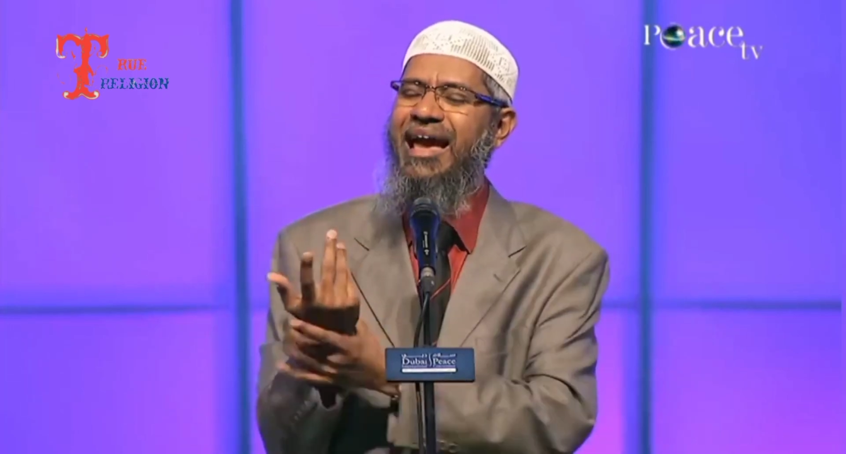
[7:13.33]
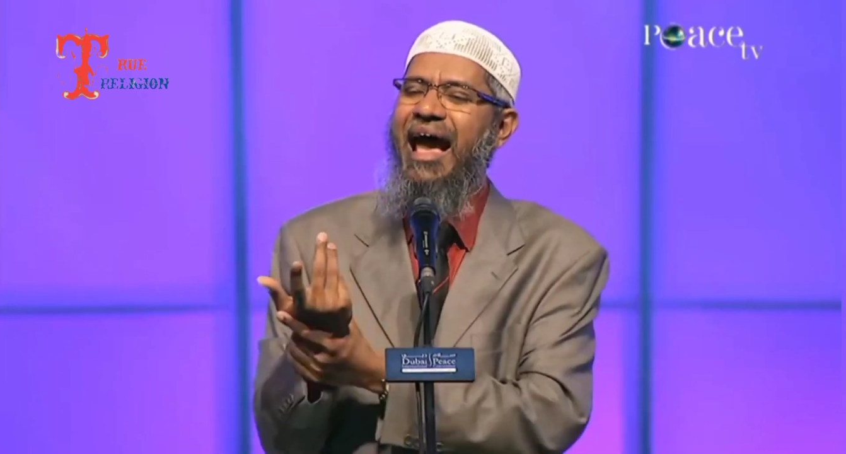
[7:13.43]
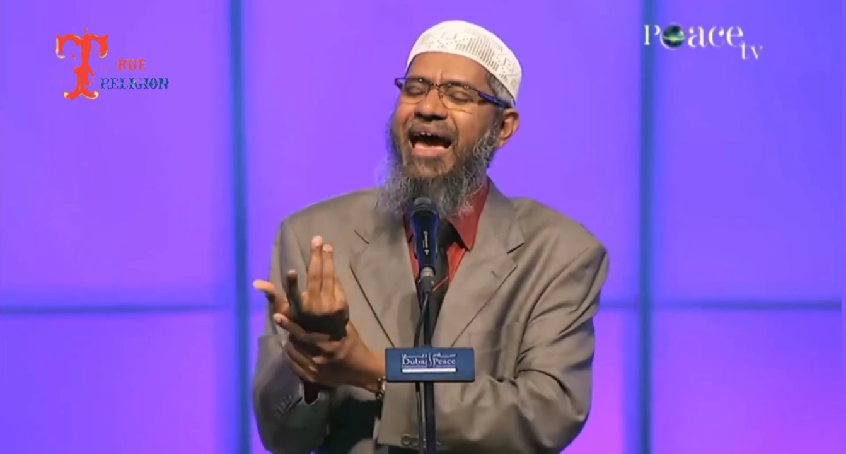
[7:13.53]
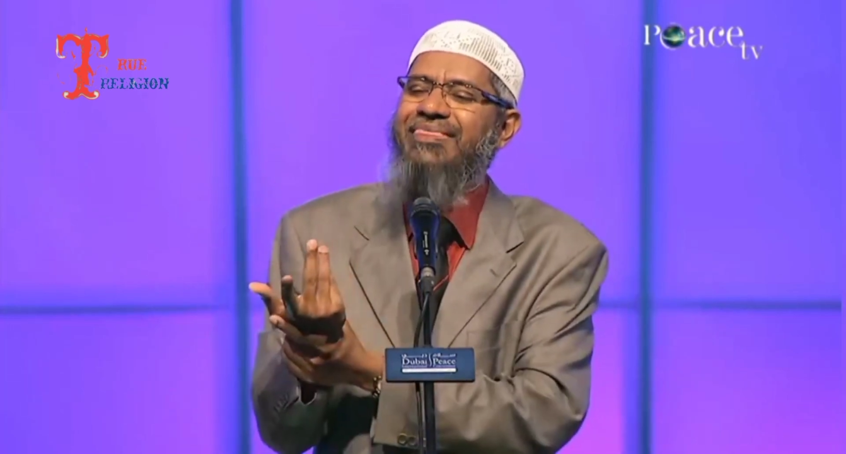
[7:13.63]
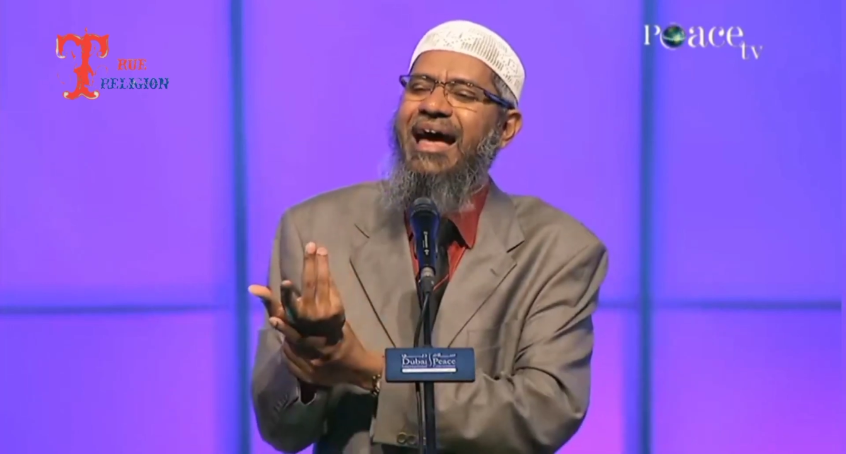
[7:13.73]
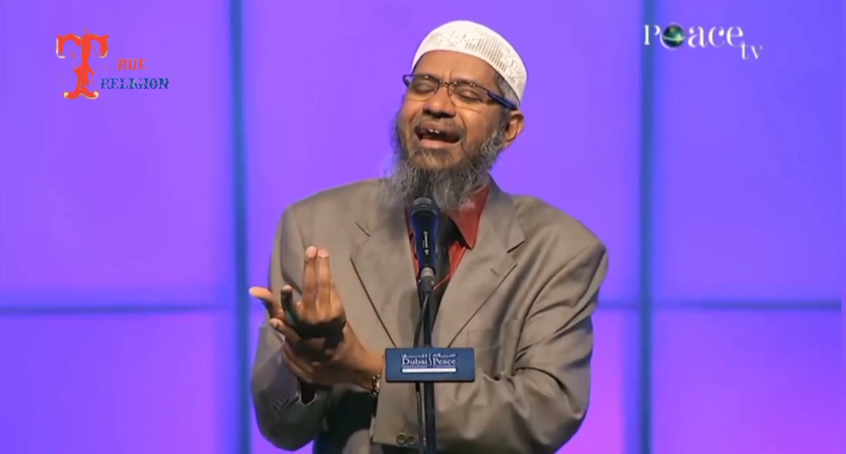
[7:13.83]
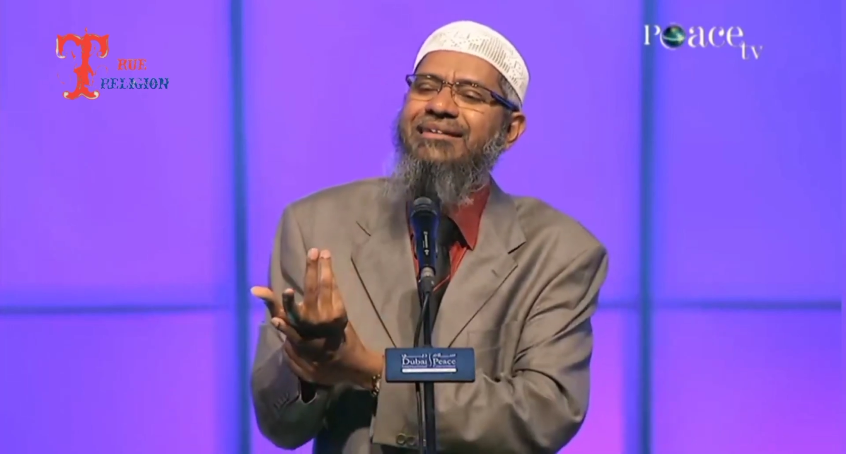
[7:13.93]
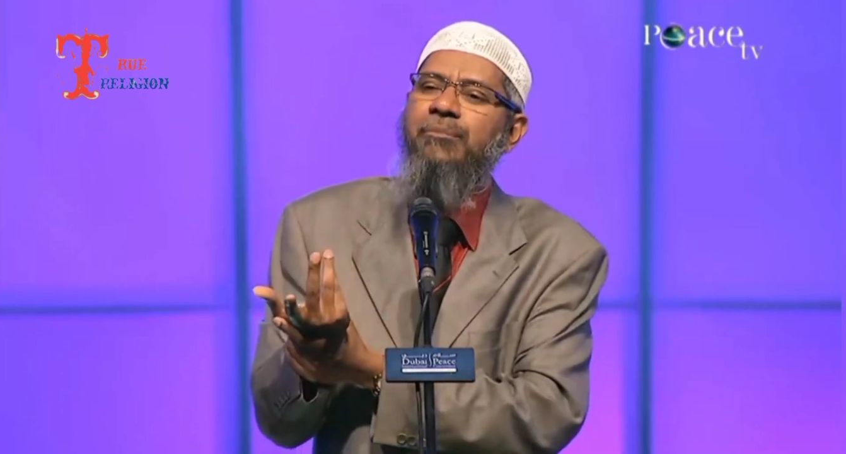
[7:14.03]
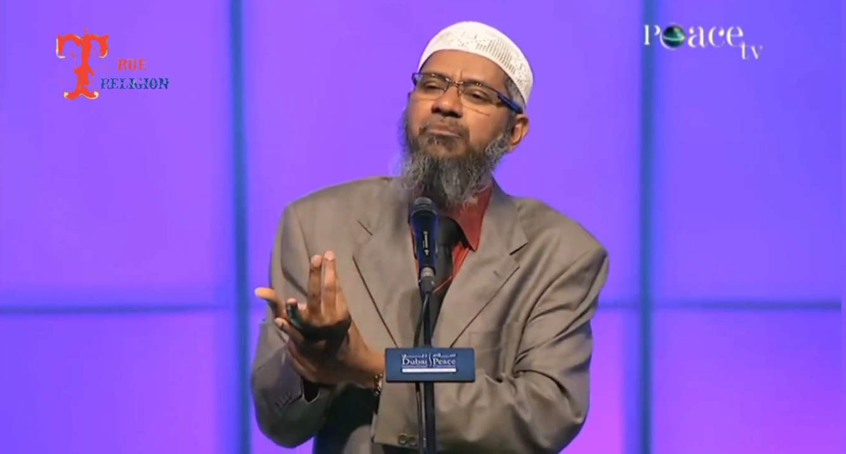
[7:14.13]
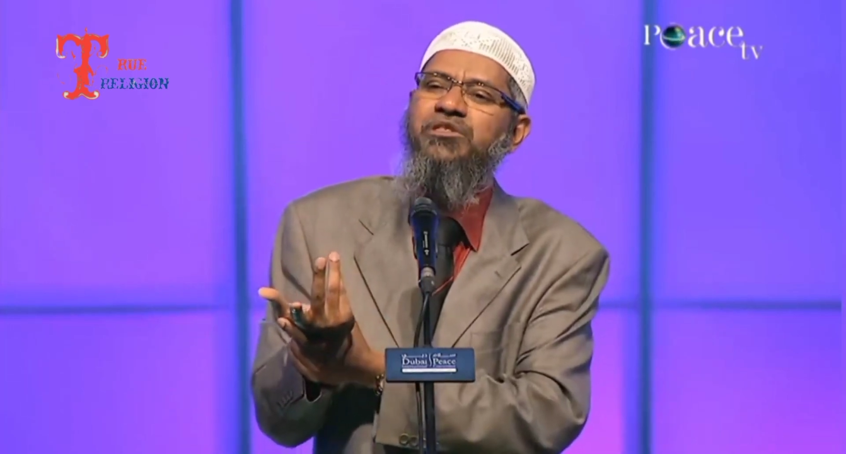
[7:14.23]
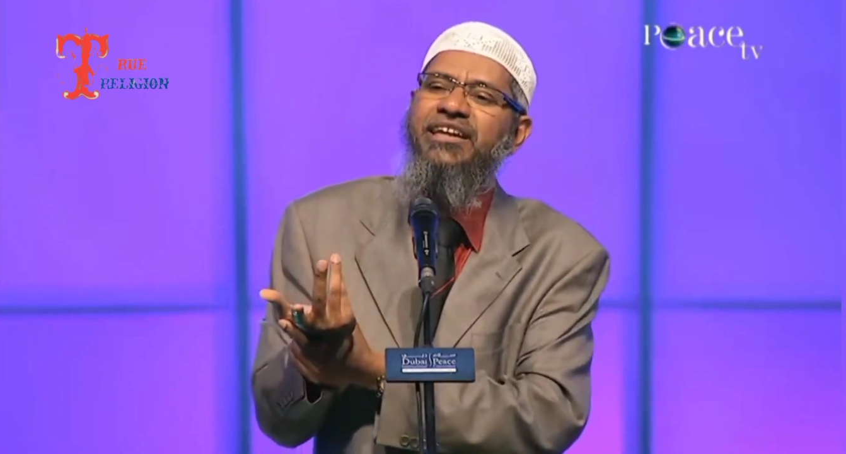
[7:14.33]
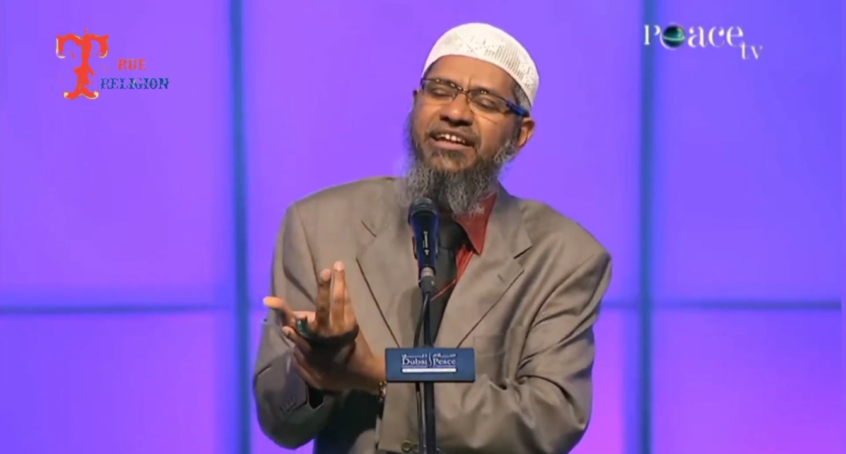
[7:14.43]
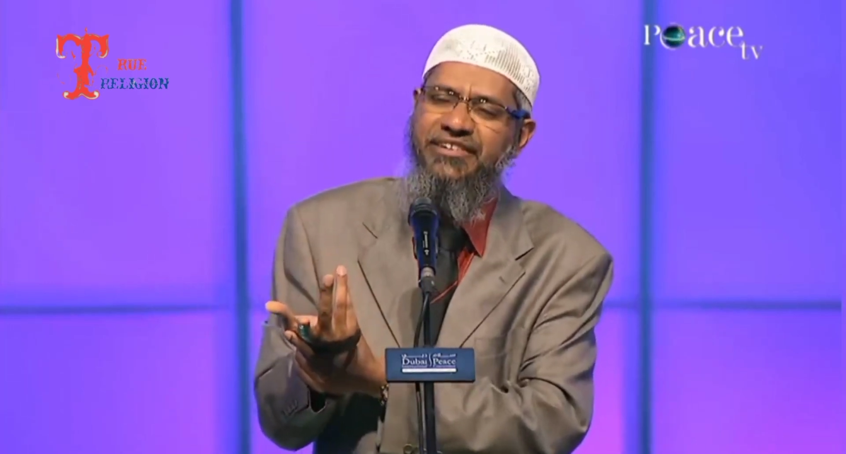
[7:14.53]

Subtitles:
and the hands up to the wrist.